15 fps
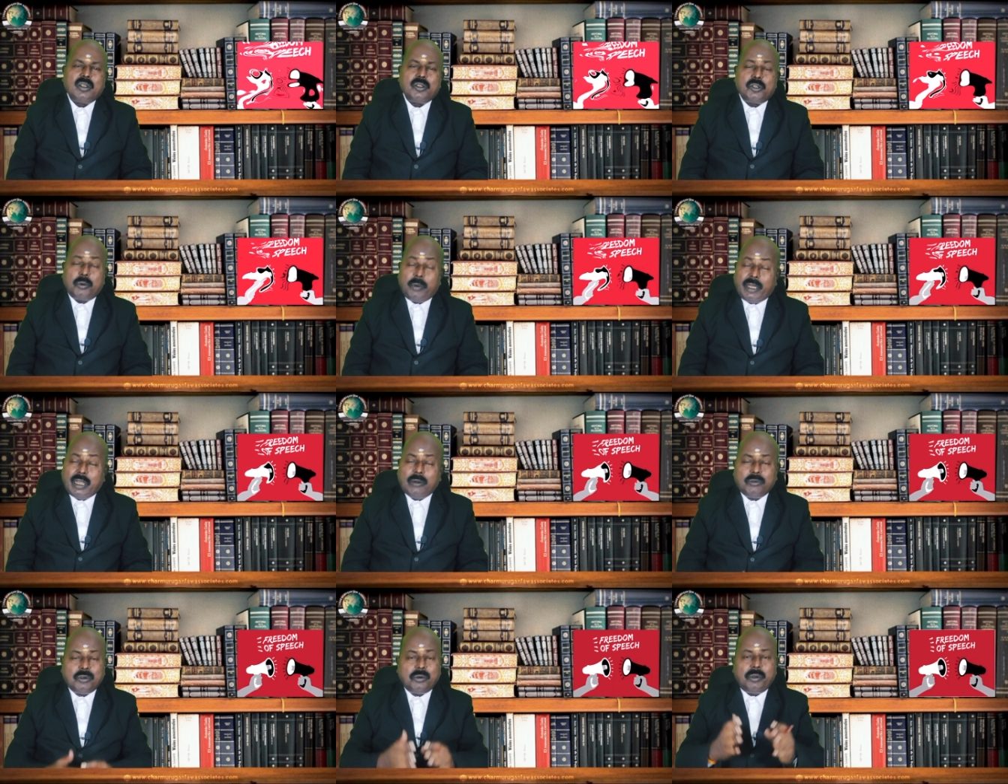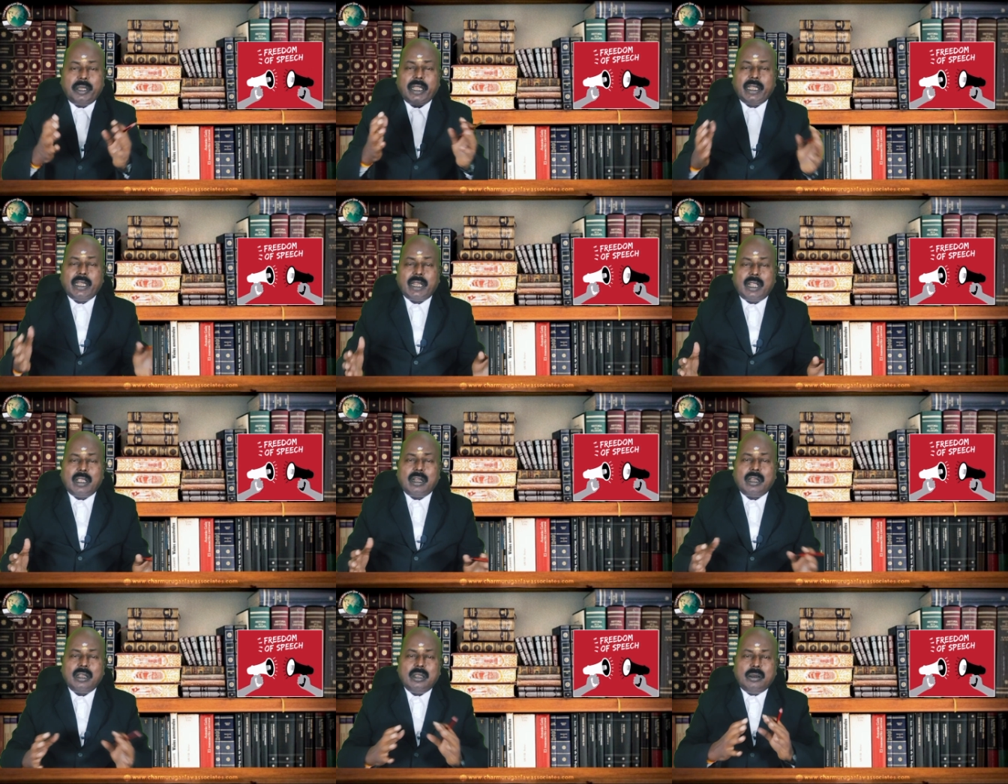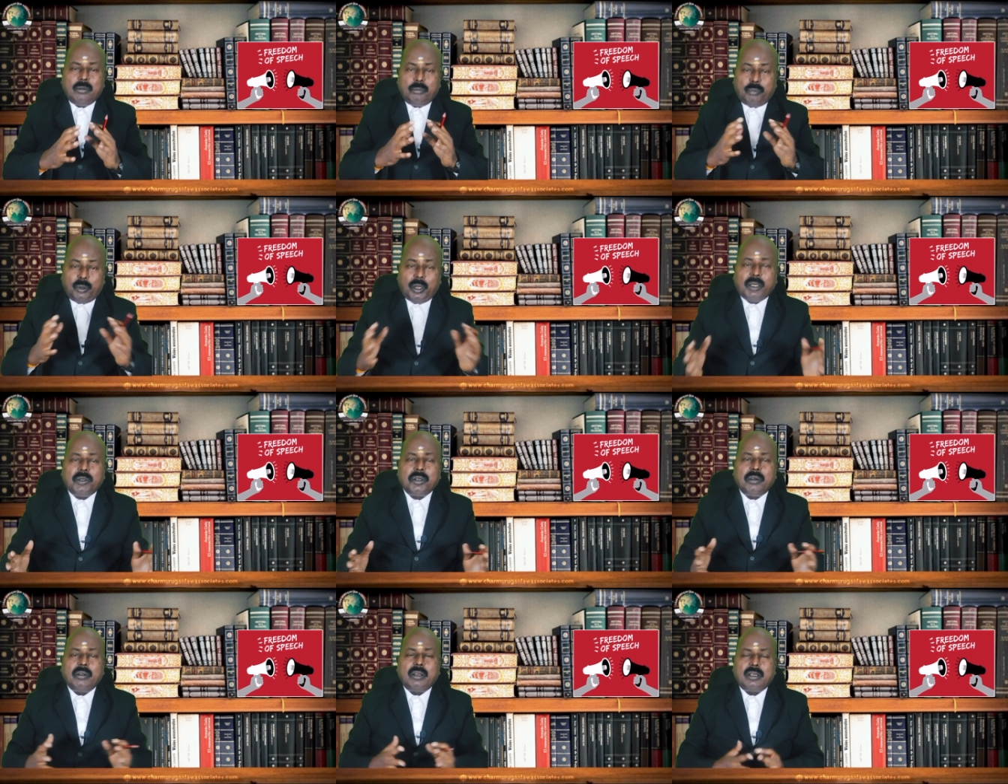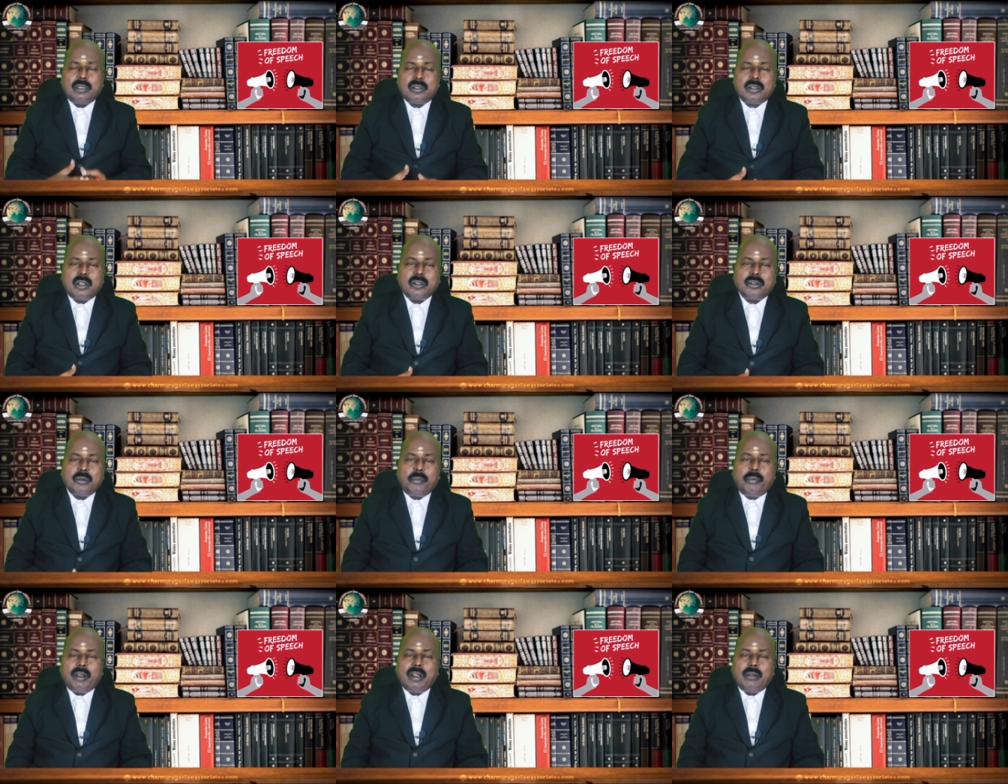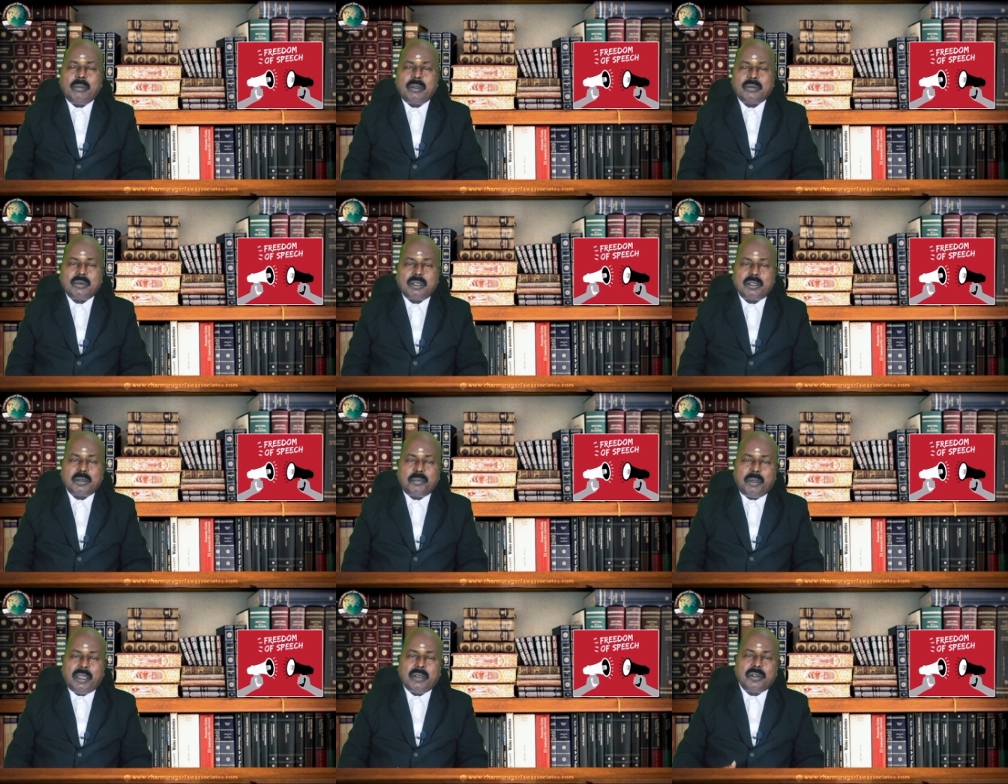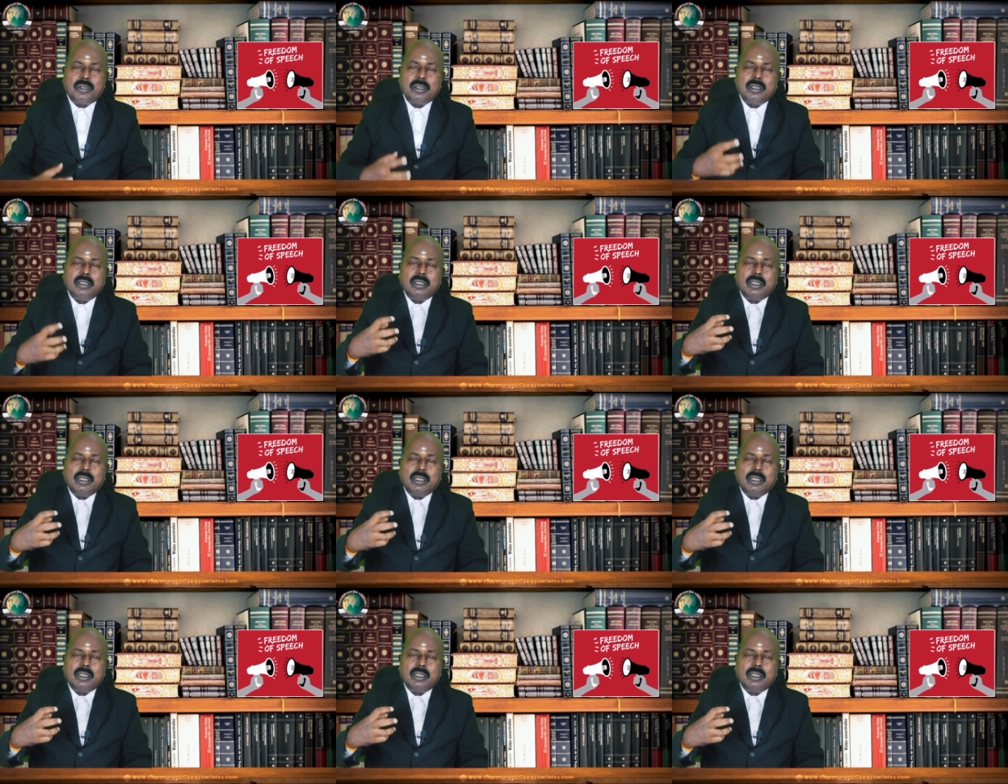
So we have to take care, protect our the source of freedom of the speech,